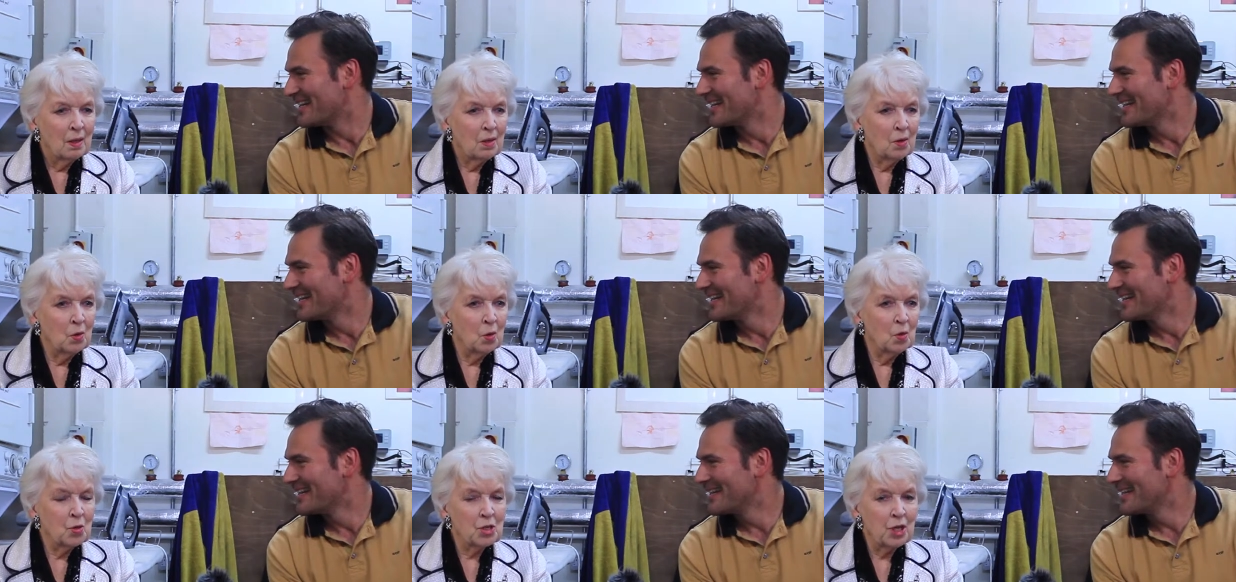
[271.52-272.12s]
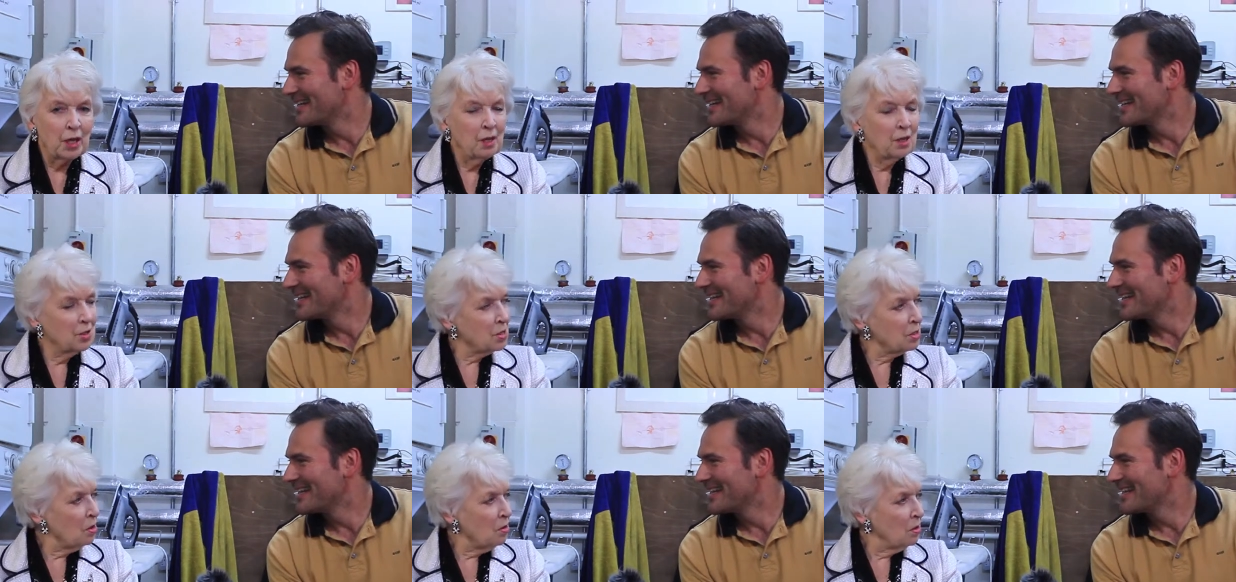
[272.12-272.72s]
Speaker 1: you're all singing
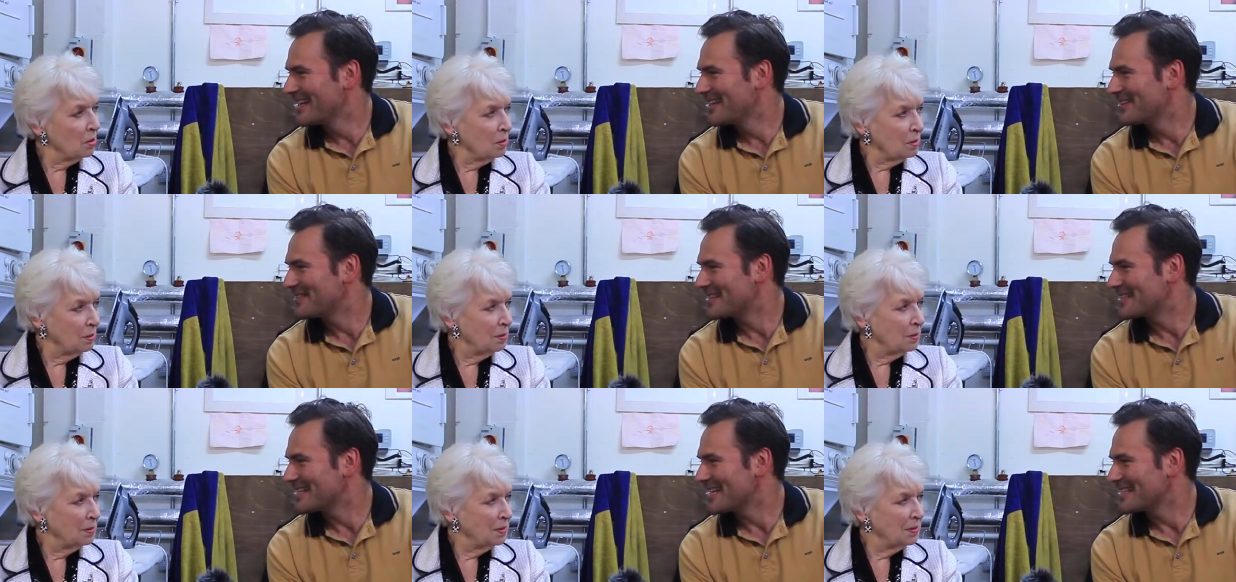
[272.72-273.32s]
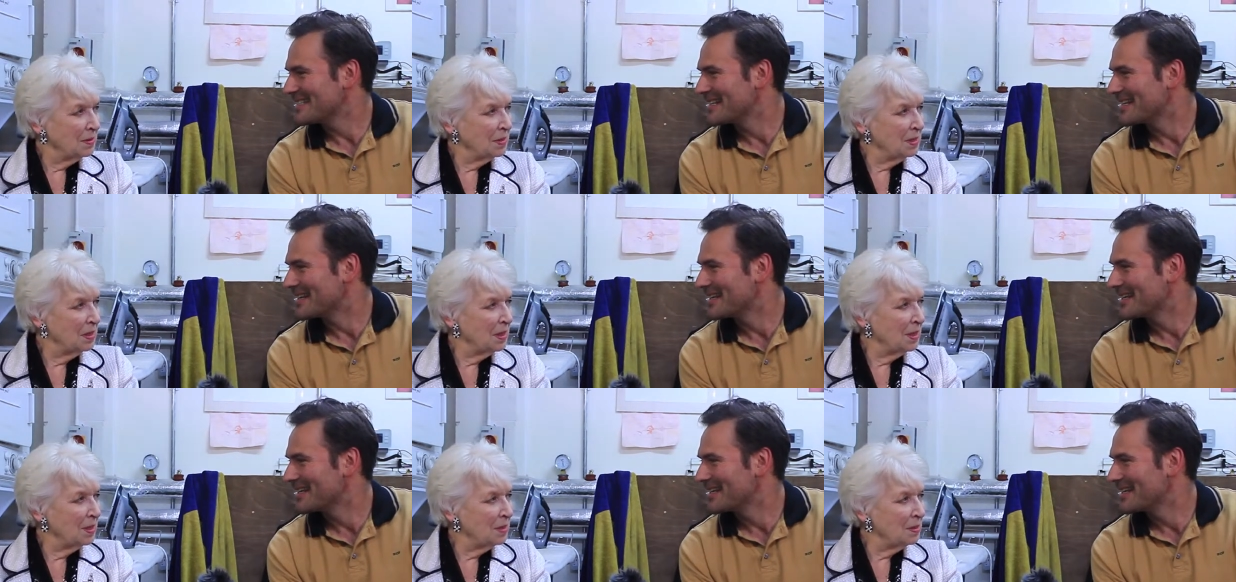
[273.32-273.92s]
a song.
Speaker 2: Fantastic.
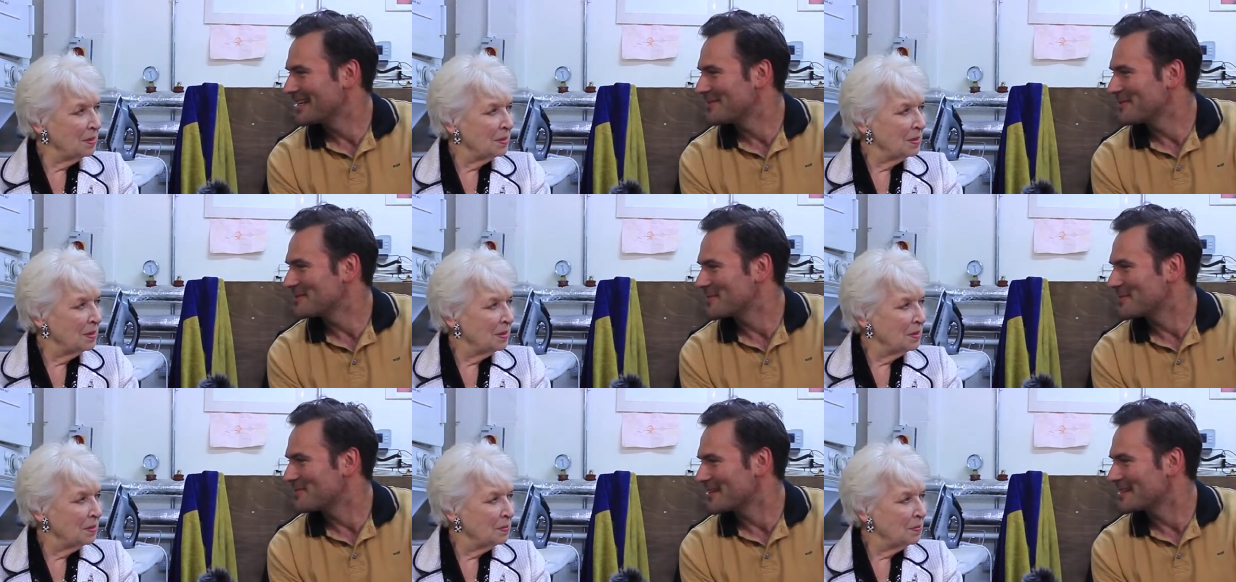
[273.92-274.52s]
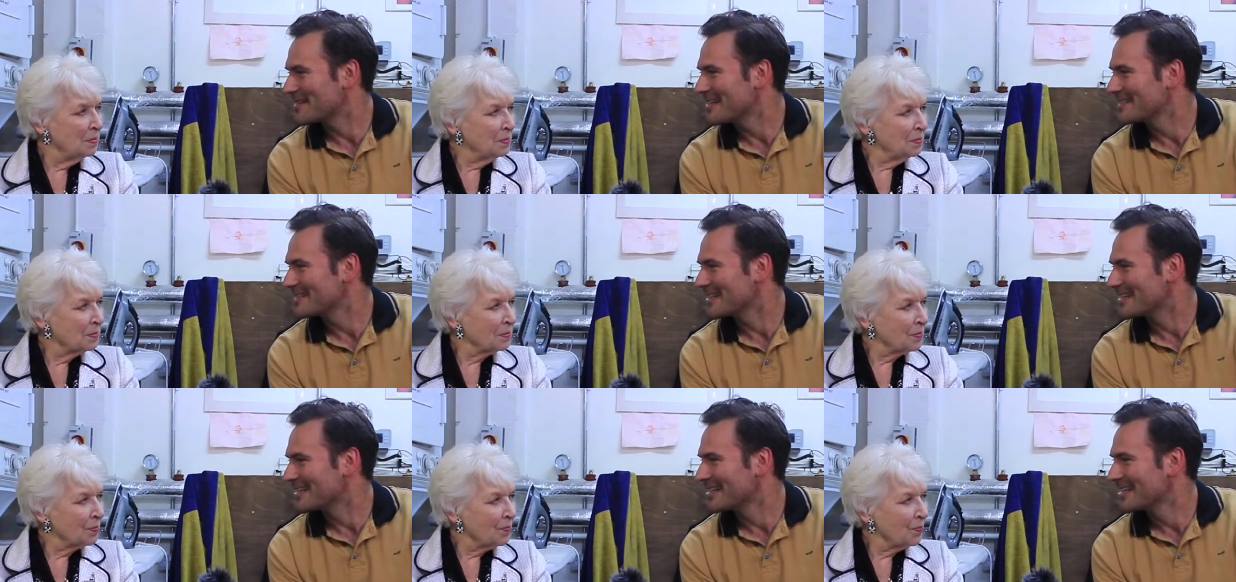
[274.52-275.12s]
Yeah, it must have been
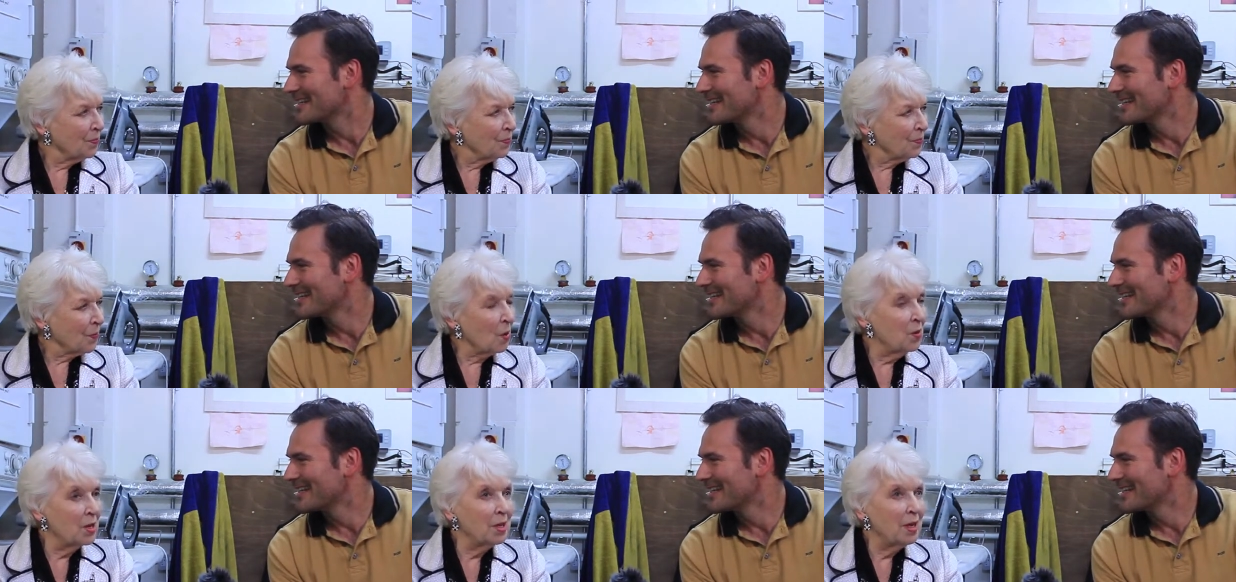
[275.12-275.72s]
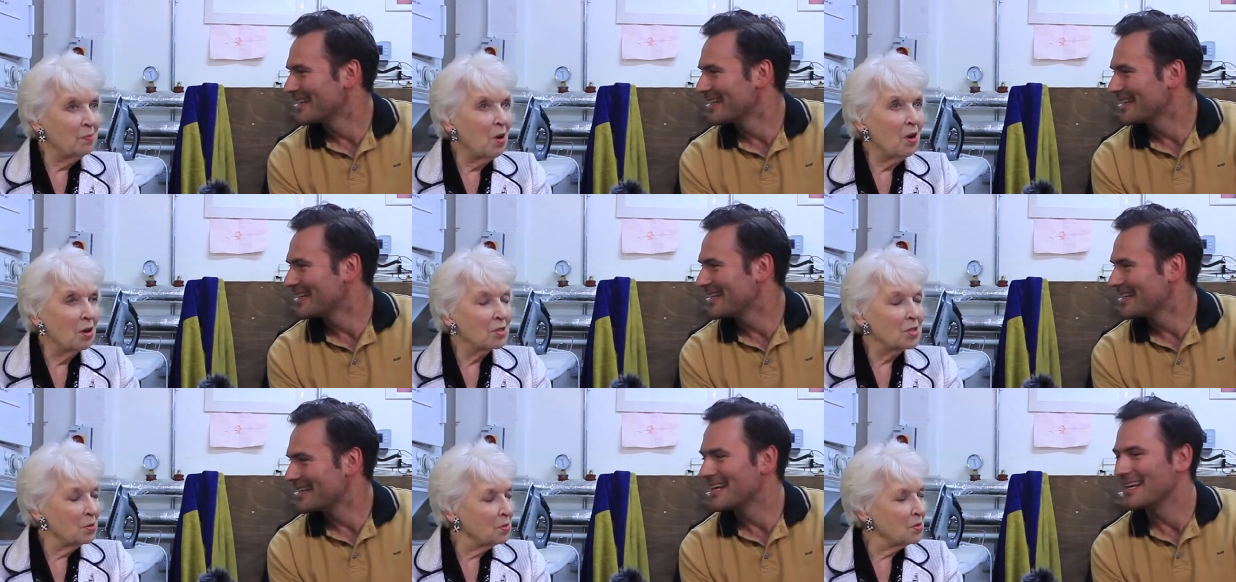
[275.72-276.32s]
fantastic.
Speaker 1: Well, it, it
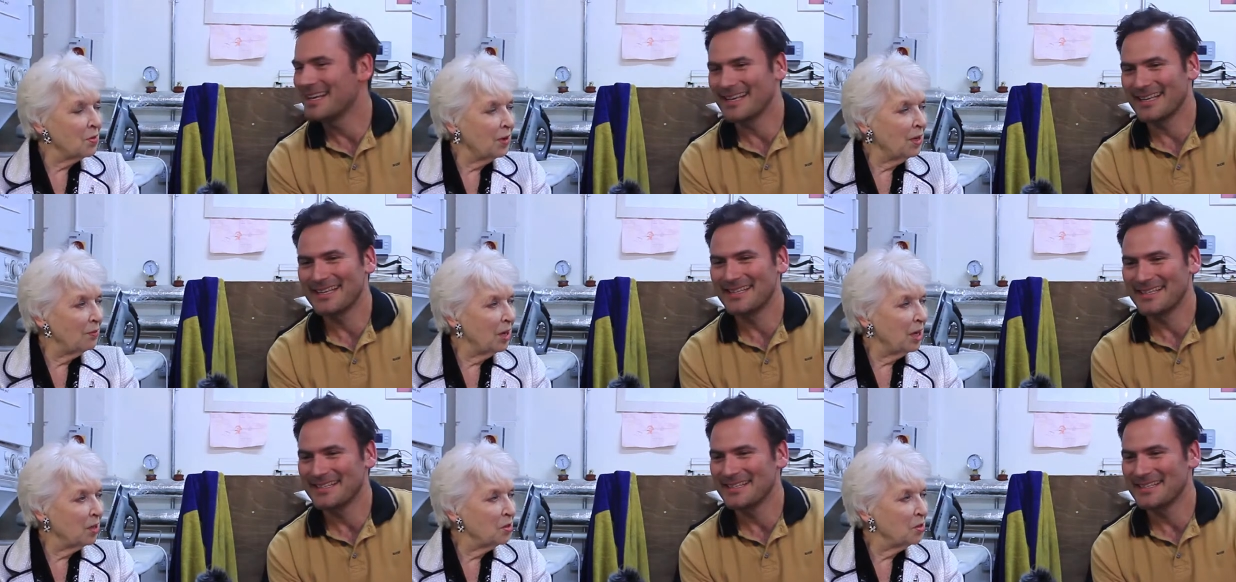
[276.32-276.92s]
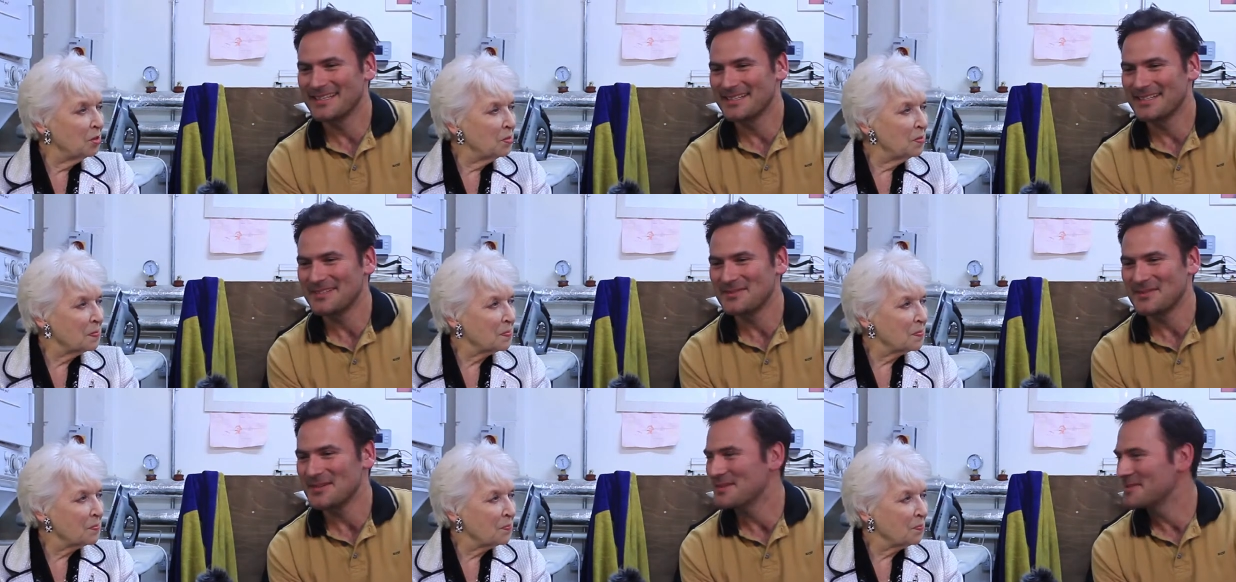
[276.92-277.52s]
was. Yeah. It was very very good.
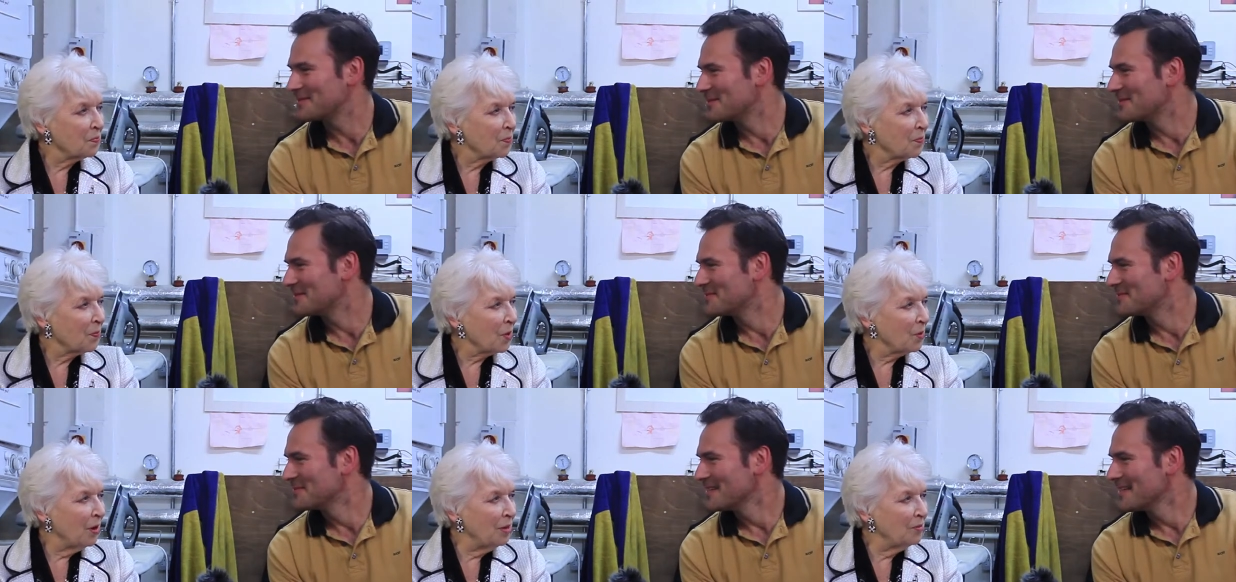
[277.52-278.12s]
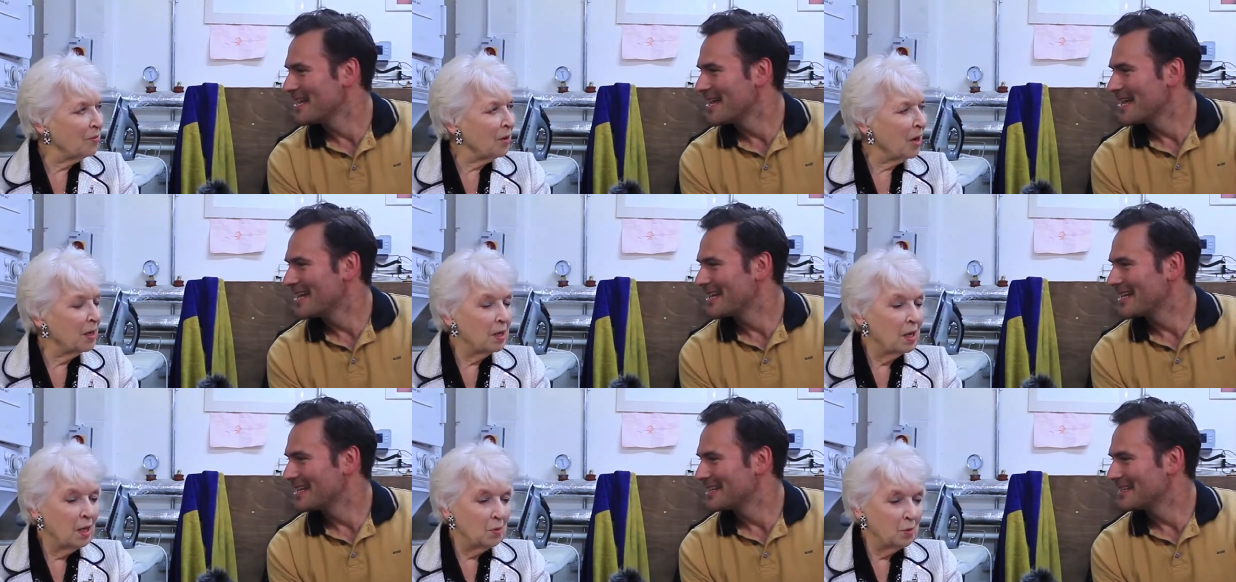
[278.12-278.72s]
Wonderful. Great
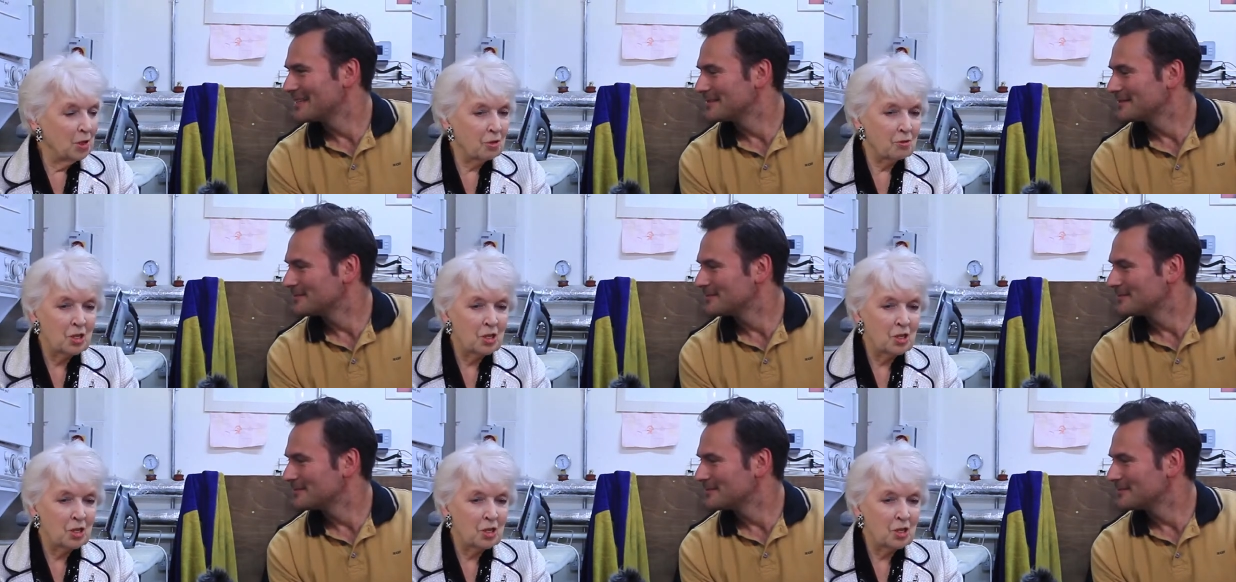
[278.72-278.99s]
fun with